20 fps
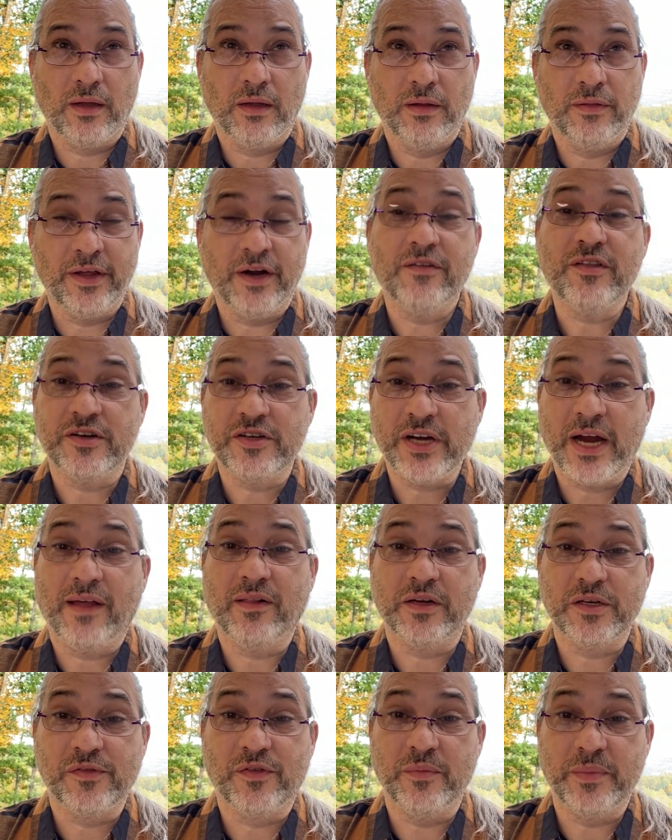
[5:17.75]
they're the
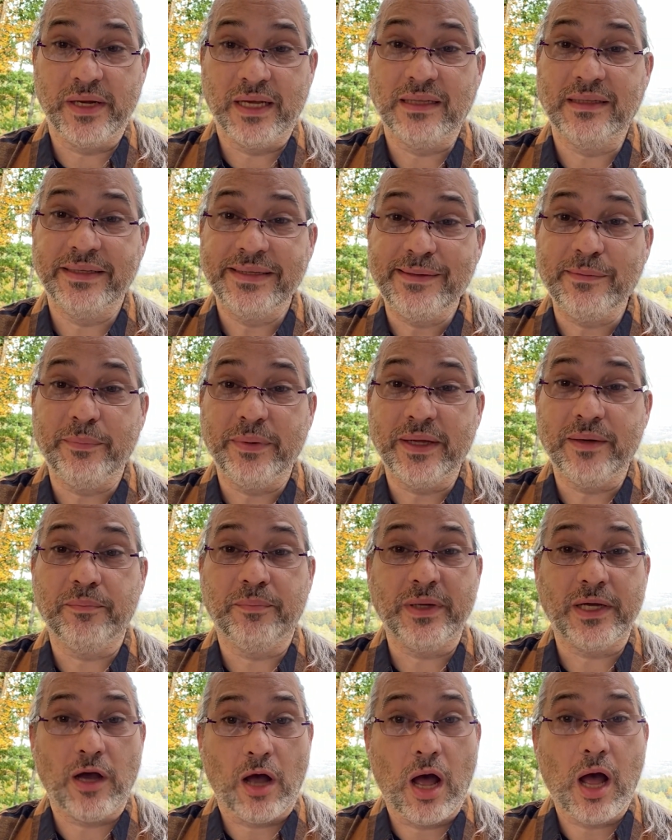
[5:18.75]
challenge for me a little bit,
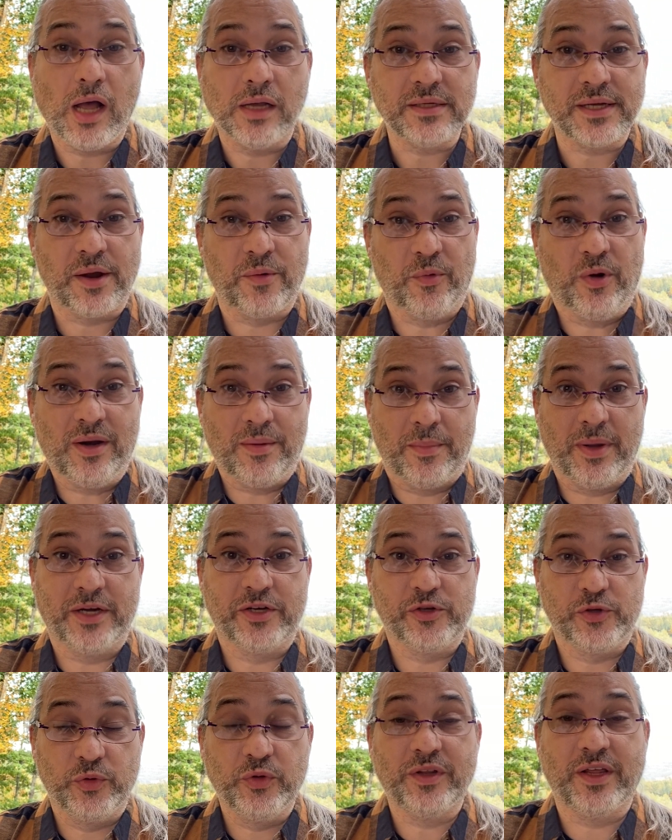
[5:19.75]
because I want to make
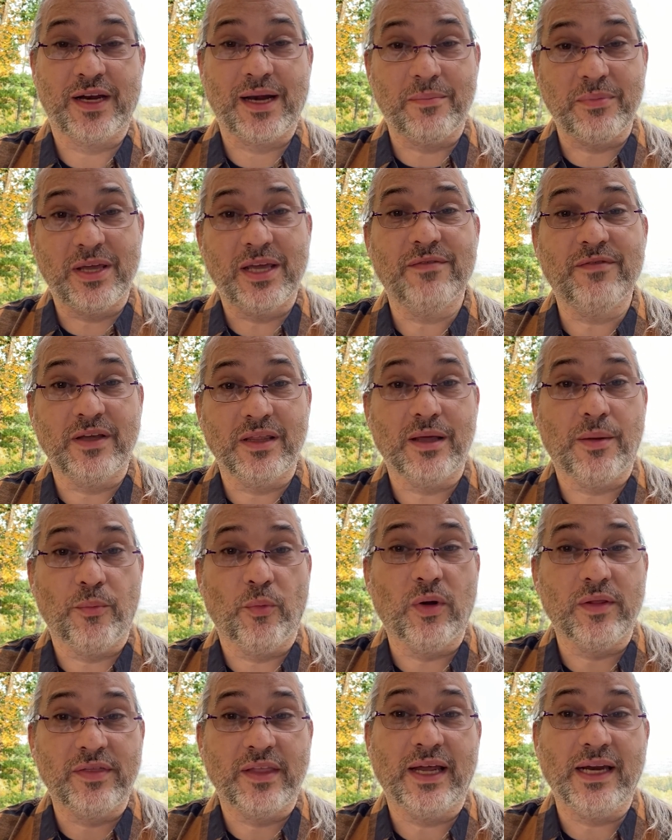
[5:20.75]
sure that I'm giving them
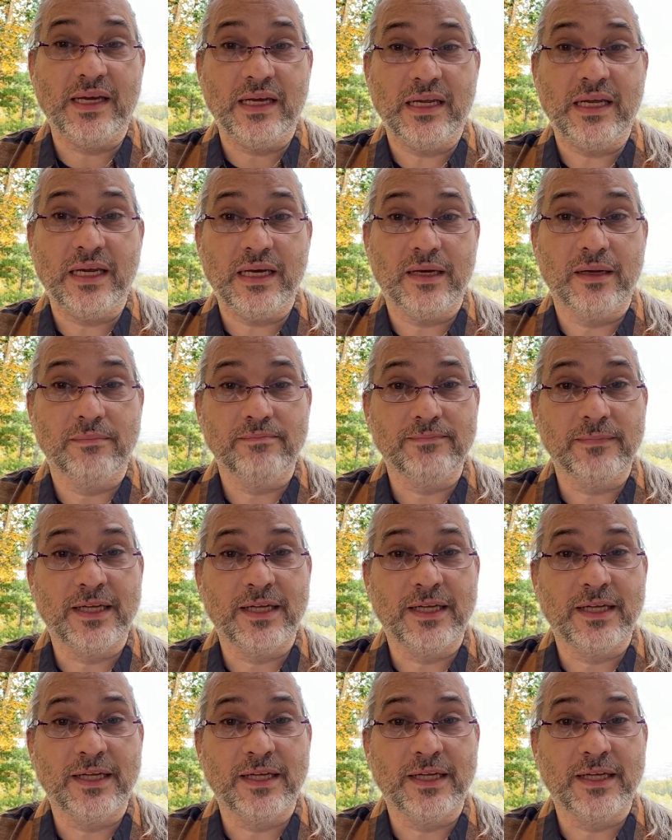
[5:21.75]
what they need.